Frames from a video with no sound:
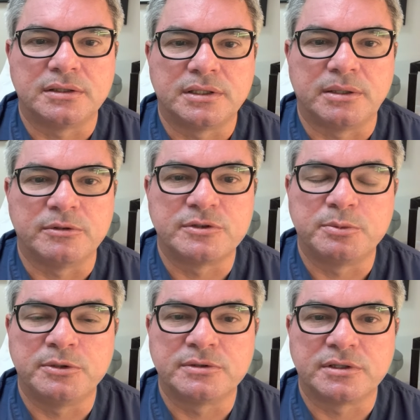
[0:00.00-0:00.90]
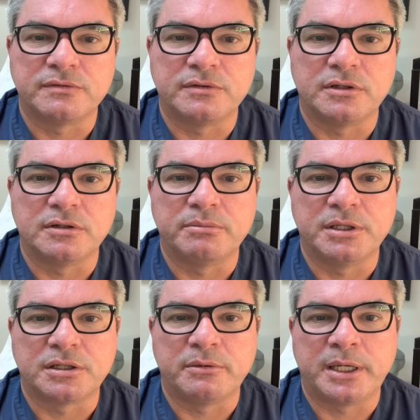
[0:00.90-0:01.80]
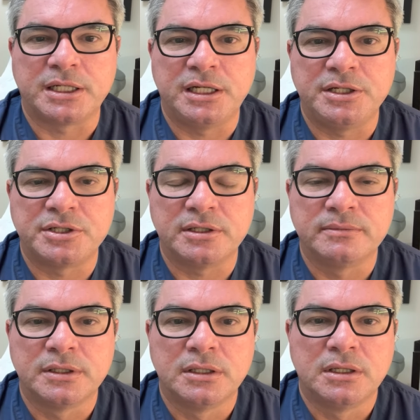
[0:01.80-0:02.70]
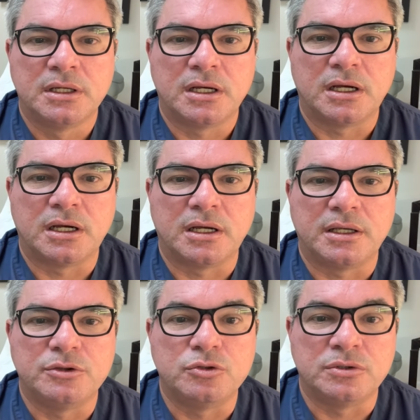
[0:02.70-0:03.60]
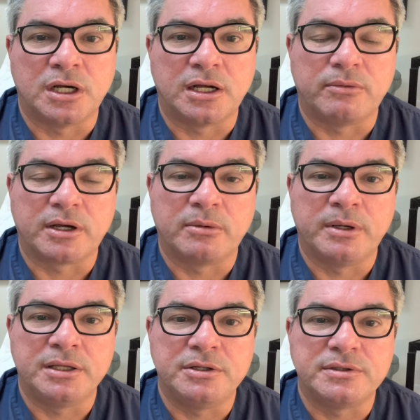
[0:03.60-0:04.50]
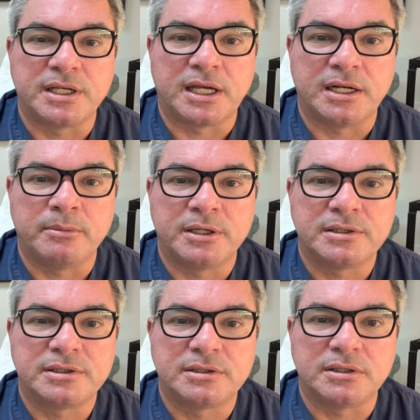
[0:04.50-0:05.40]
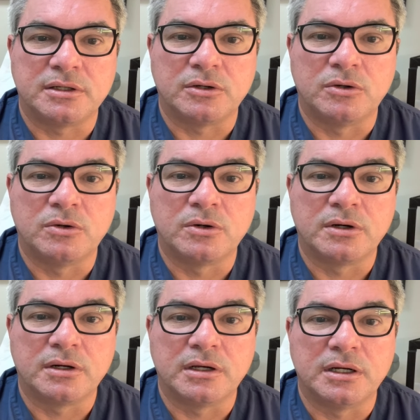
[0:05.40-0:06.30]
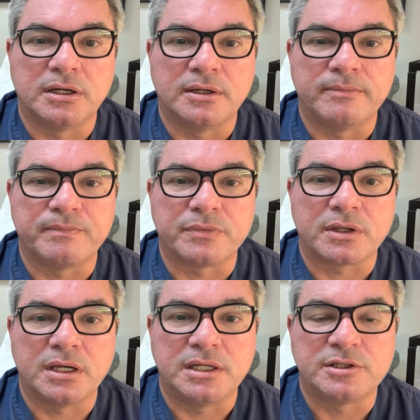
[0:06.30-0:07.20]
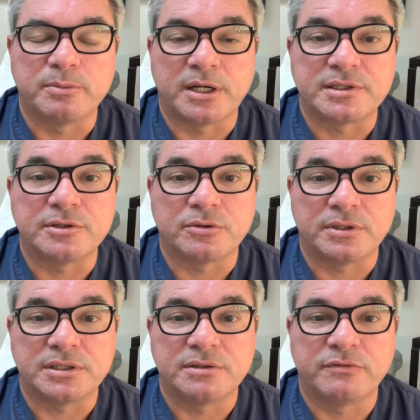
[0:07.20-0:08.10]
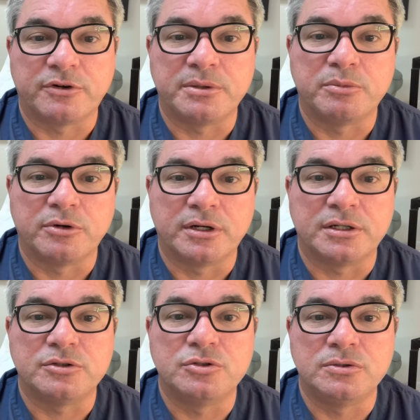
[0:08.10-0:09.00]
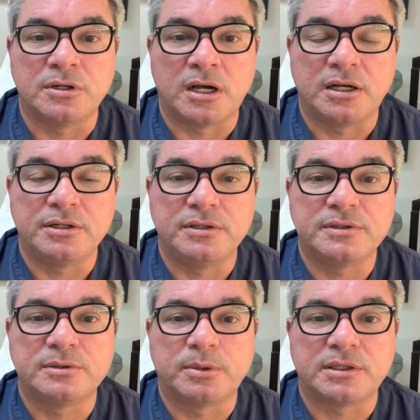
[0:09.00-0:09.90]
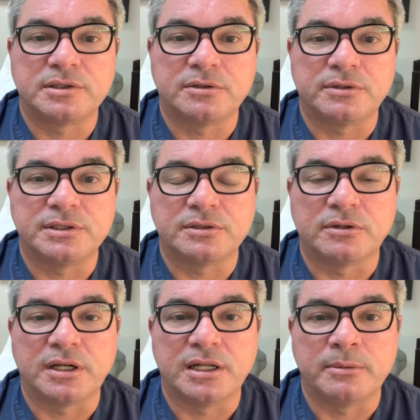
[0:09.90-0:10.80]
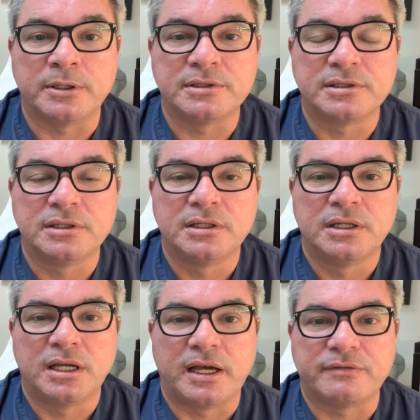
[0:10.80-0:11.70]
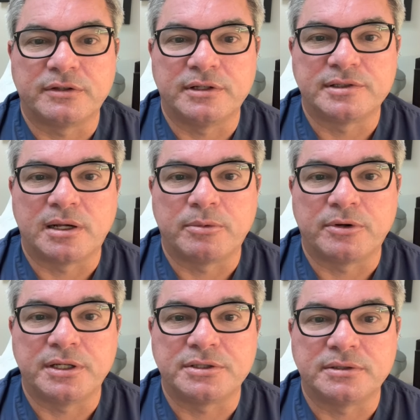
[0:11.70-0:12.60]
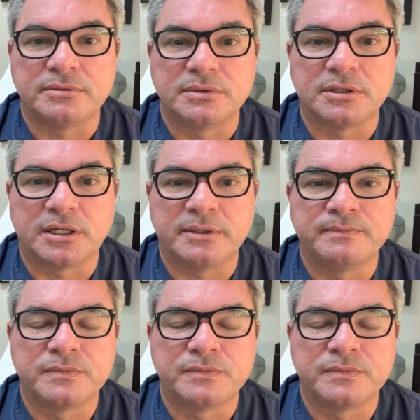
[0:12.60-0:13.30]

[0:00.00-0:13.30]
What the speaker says: tablespoons of milk of magnesia. I do not recommend using enemas or any suppositories. Very important. Do not use suppositories or enemas after this operation. Okay.